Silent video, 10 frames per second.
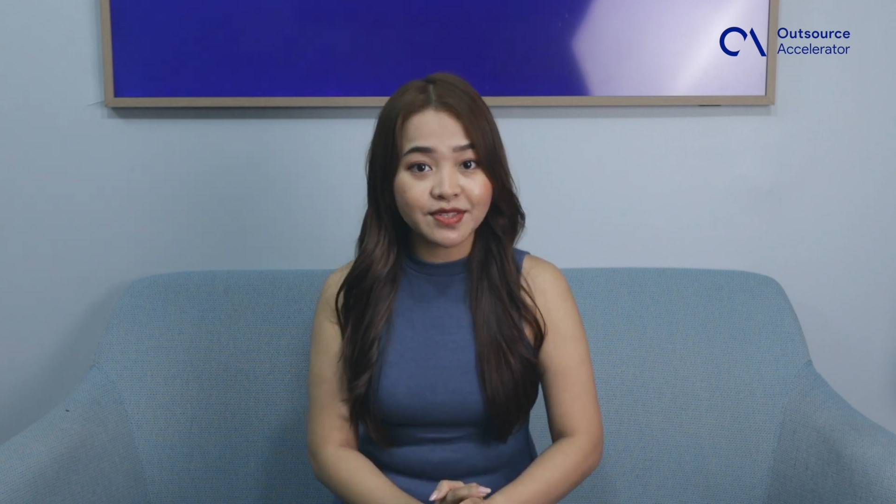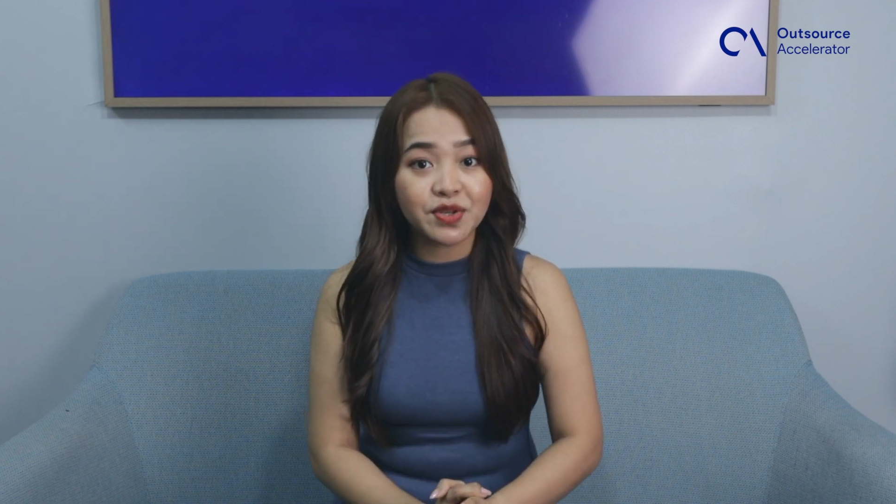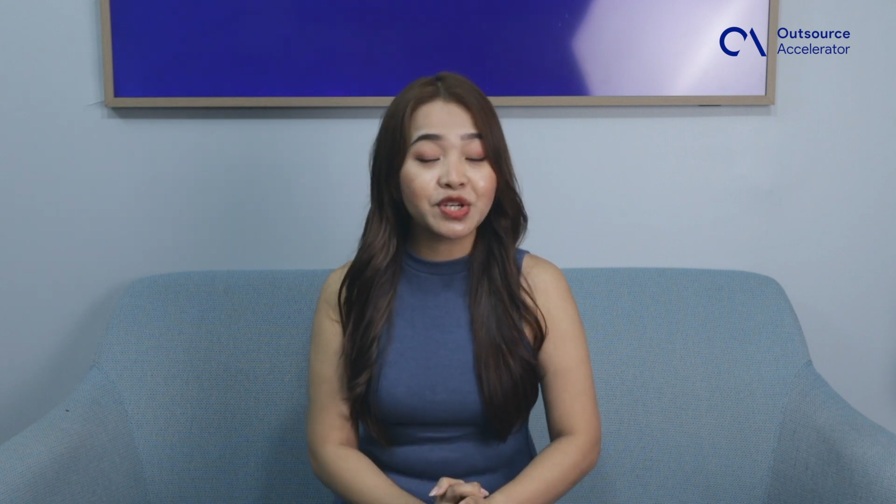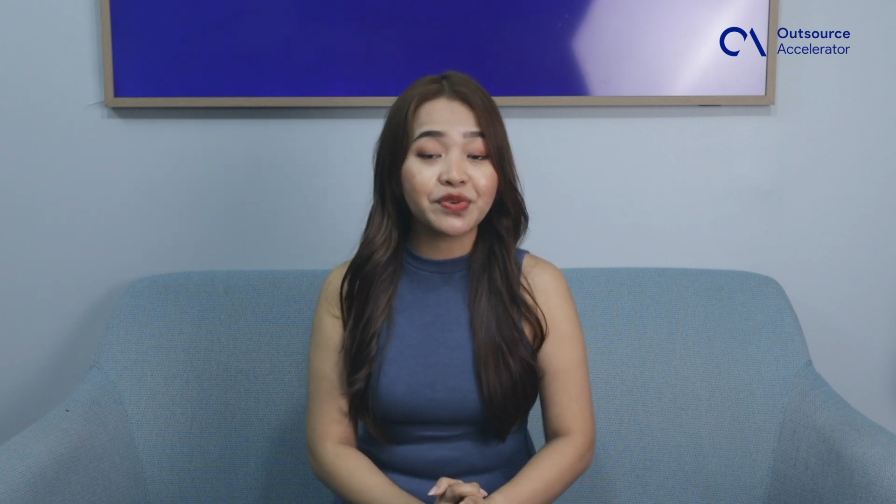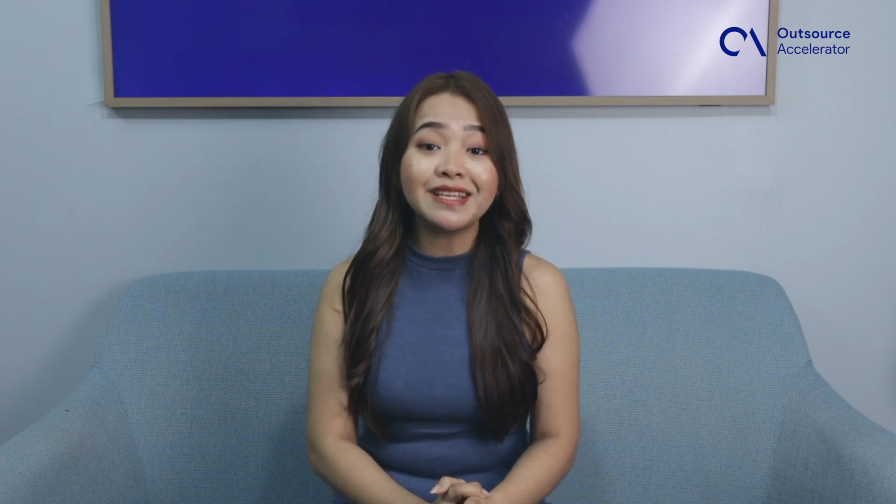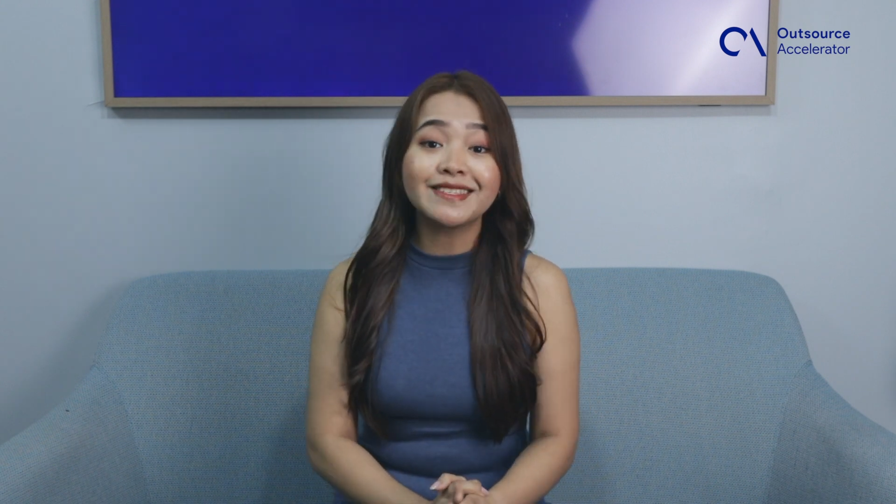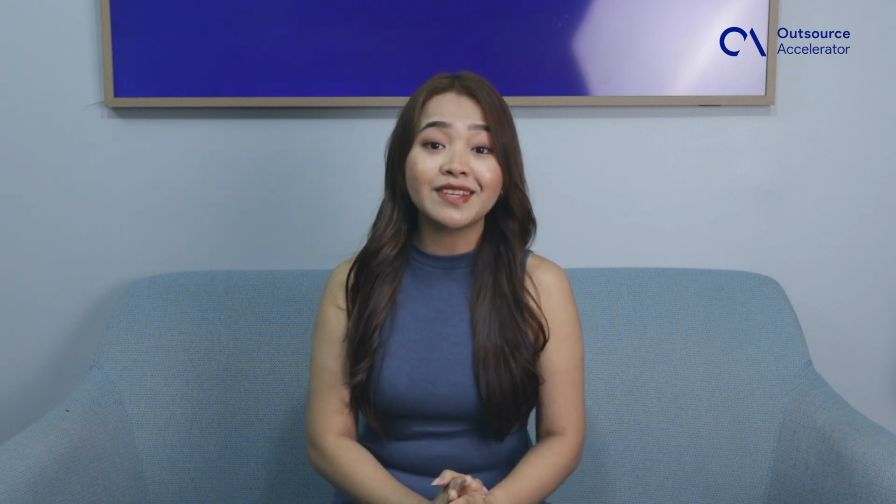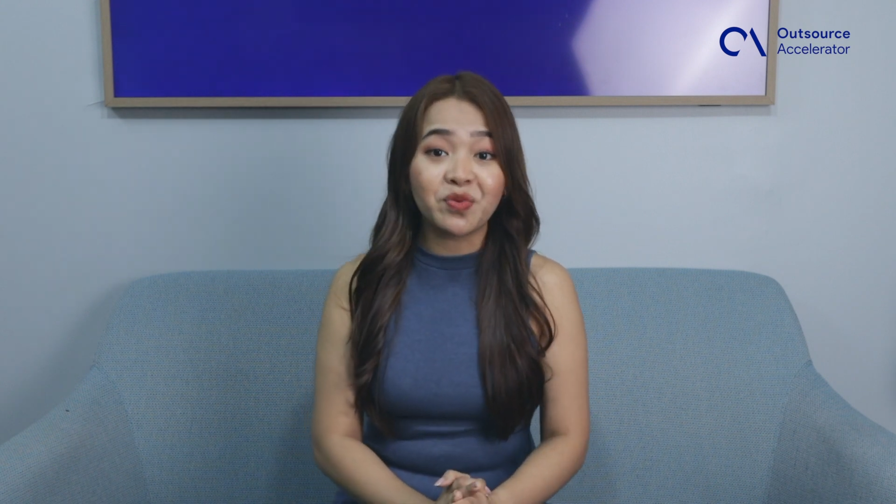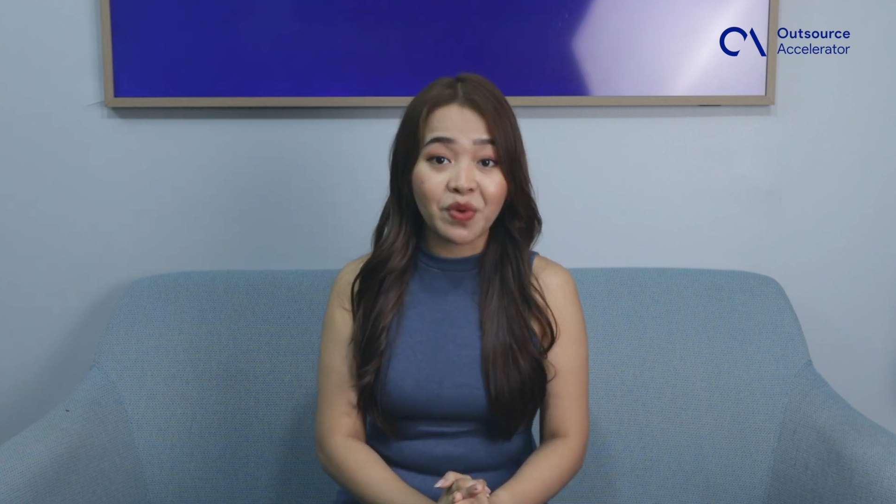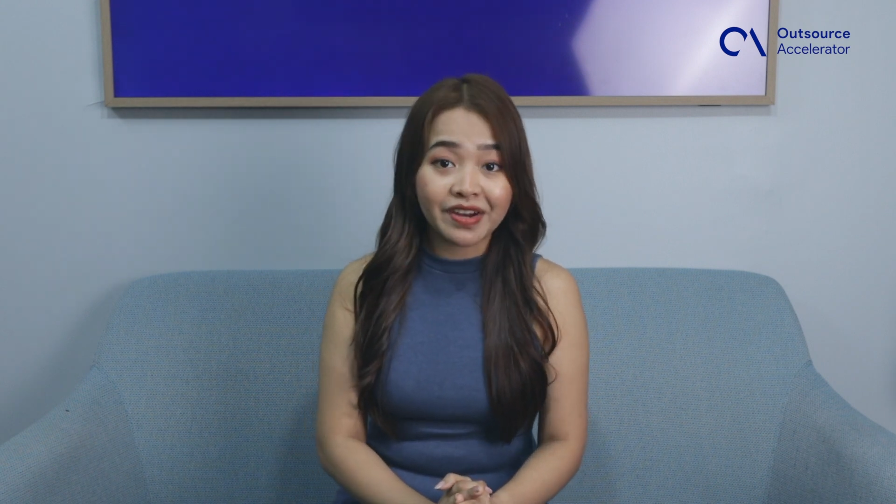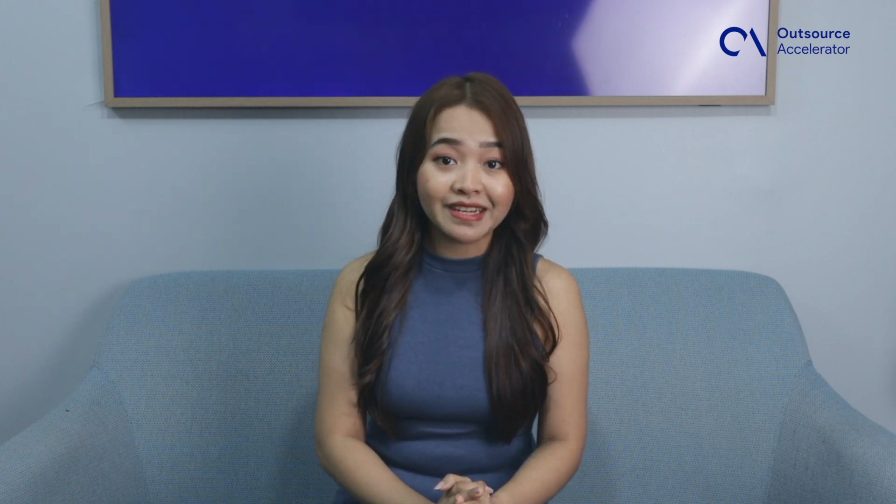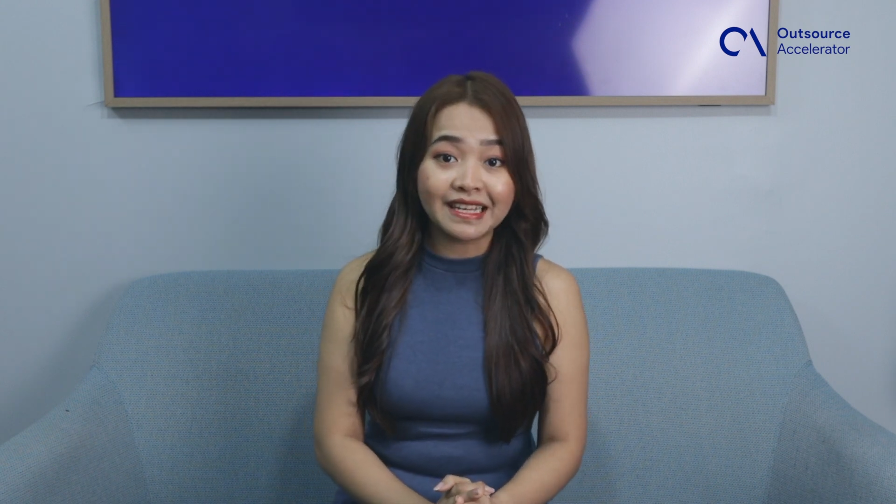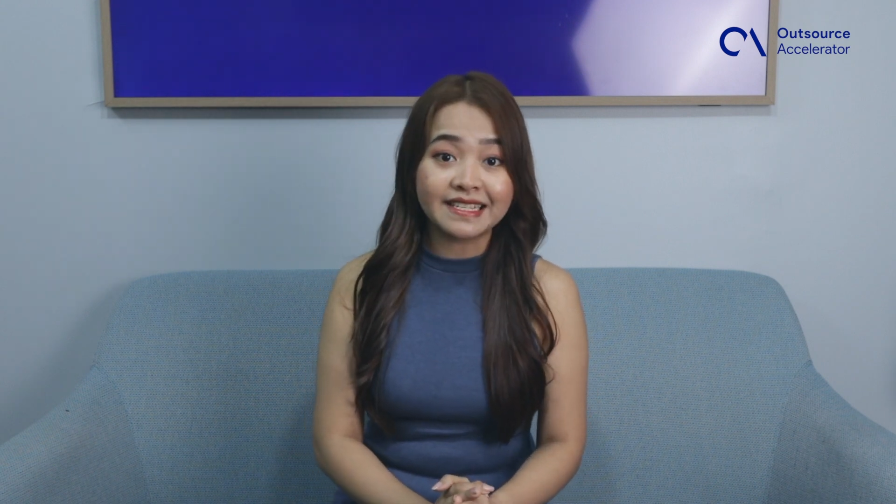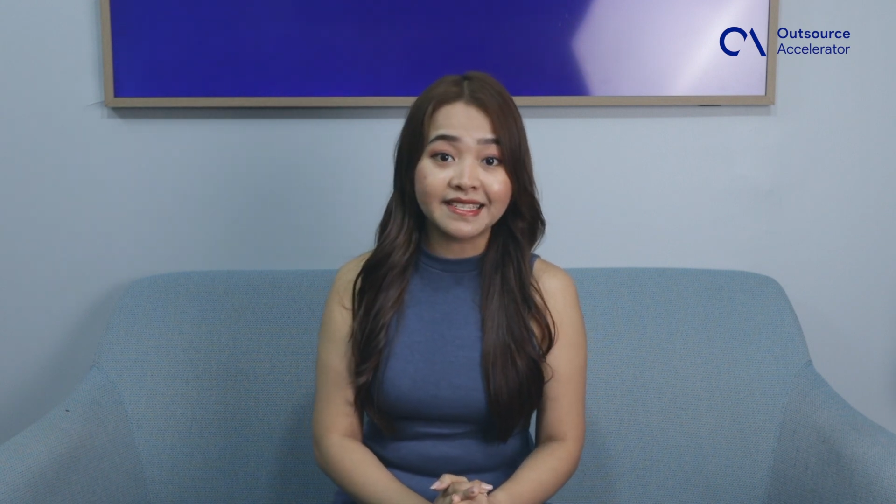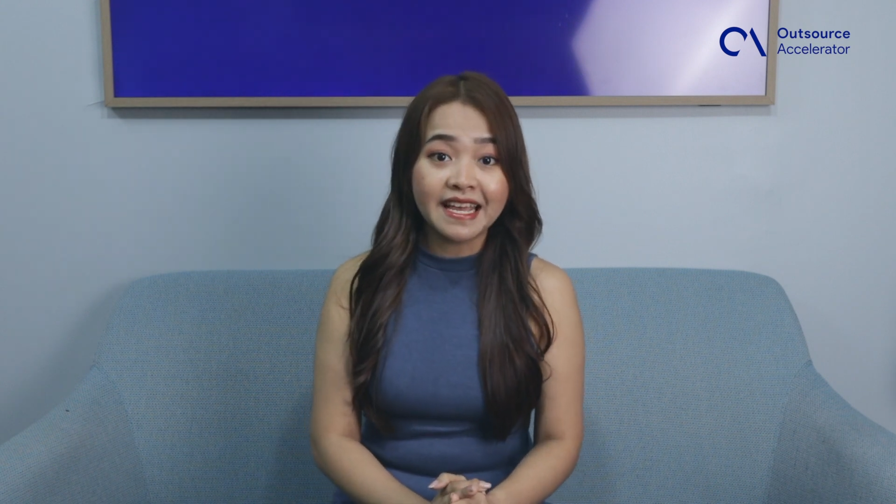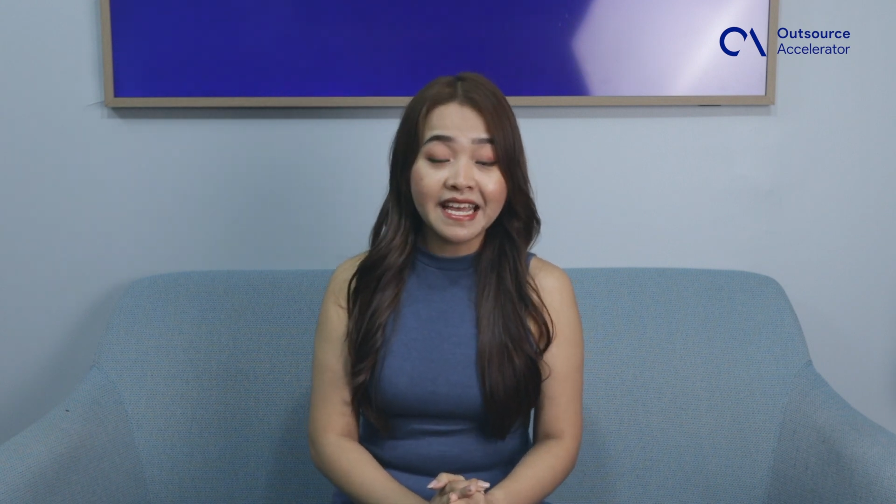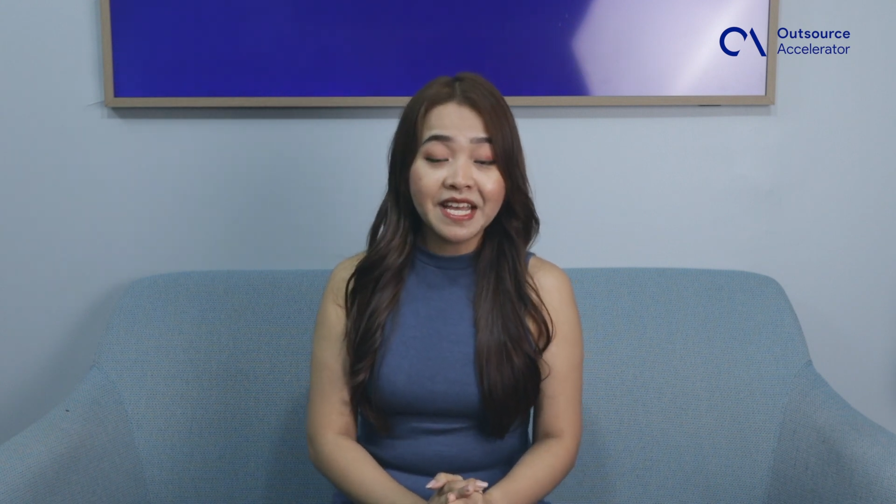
to increase awareness.